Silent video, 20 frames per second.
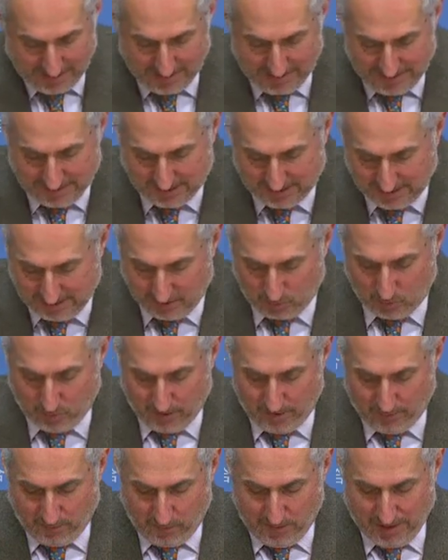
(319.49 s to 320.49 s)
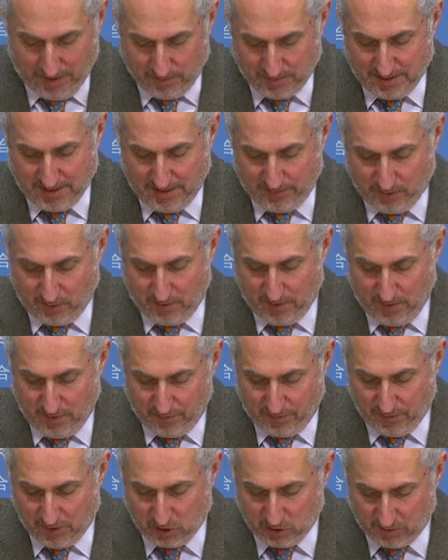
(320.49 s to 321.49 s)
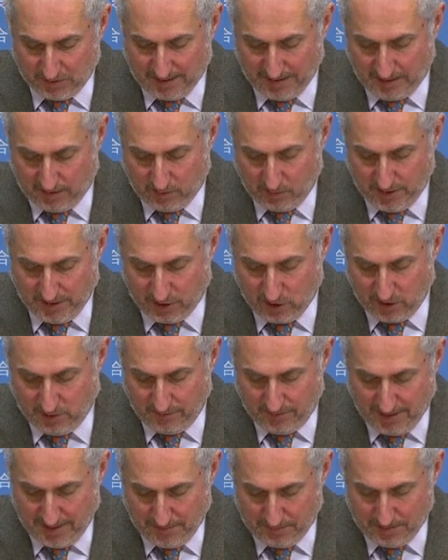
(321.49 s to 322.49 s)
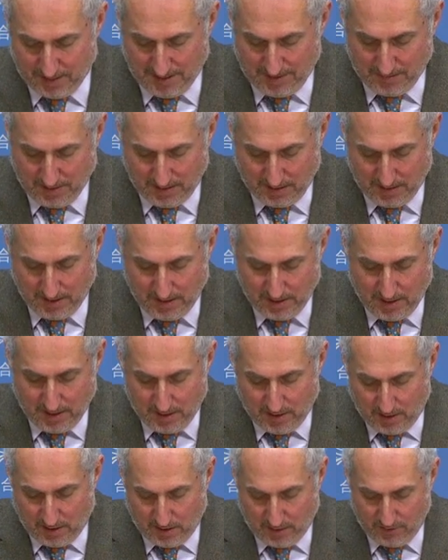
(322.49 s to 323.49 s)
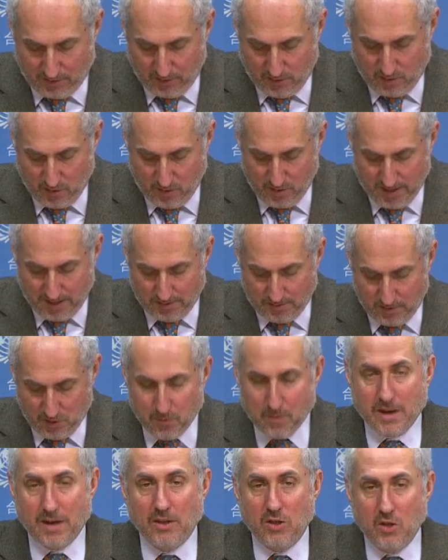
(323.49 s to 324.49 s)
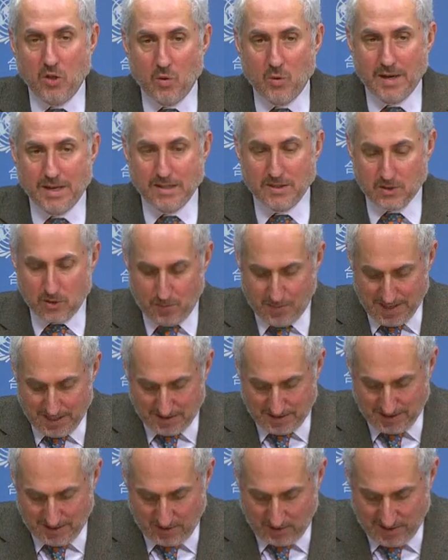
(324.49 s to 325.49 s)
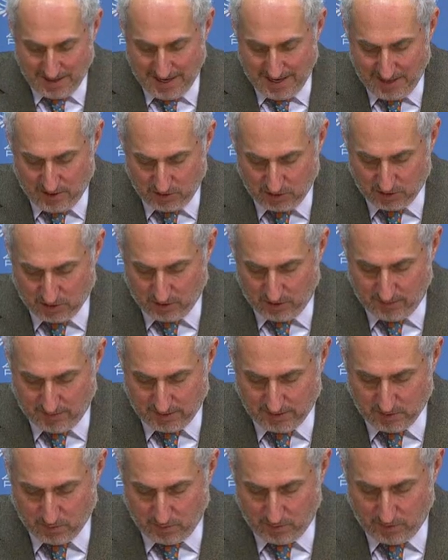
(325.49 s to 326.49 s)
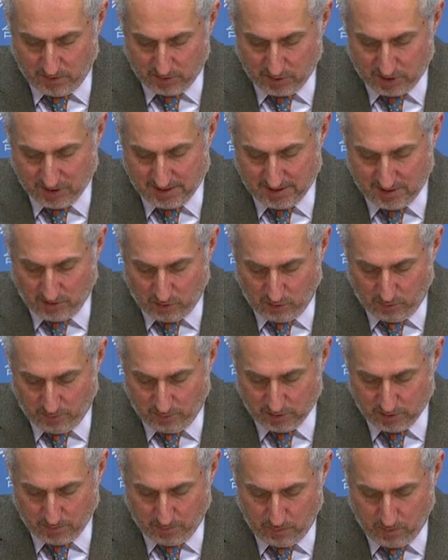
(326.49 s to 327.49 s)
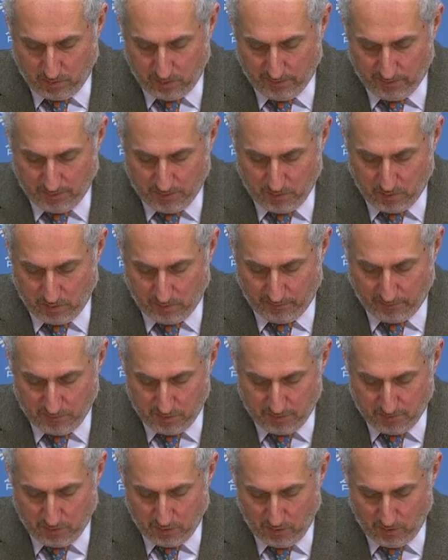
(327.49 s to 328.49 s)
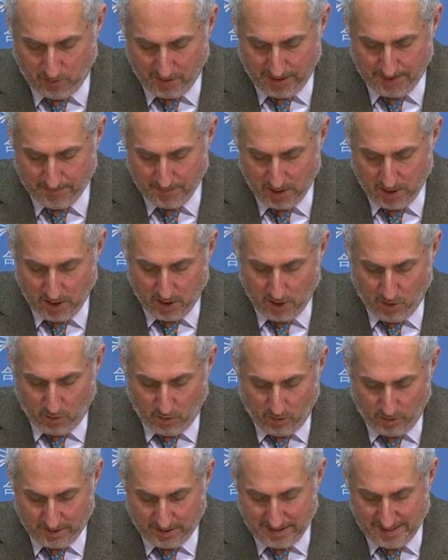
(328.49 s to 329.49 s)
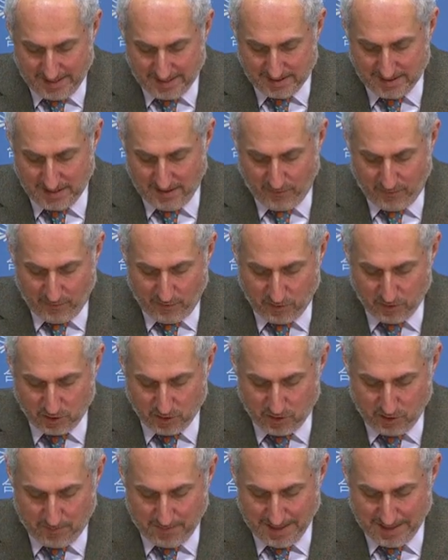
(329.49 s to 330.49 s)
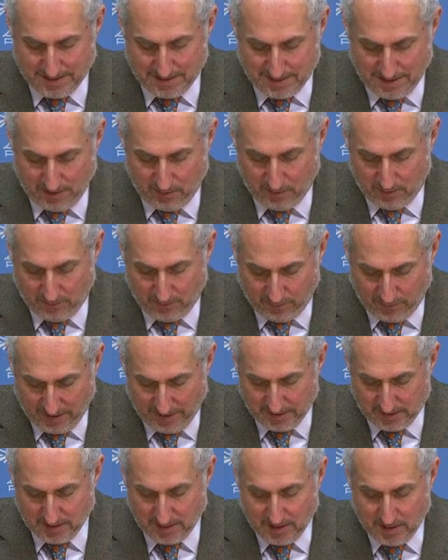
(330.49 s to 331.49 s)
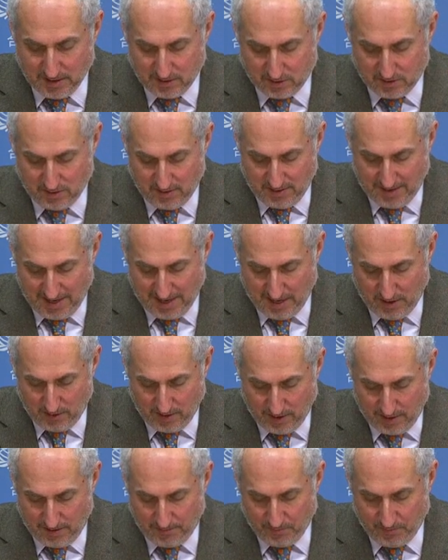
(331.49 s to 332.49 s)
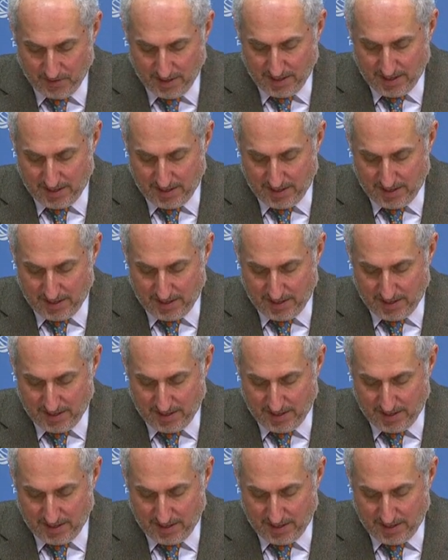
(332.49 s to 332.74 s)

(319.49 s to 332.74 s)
Less than 24 hours after the official declaration of the epidemic, uh, the UN, UN's Humanitarian Air Service, with logistical support from the World Food Program, organized a first humanitarian flight to the area.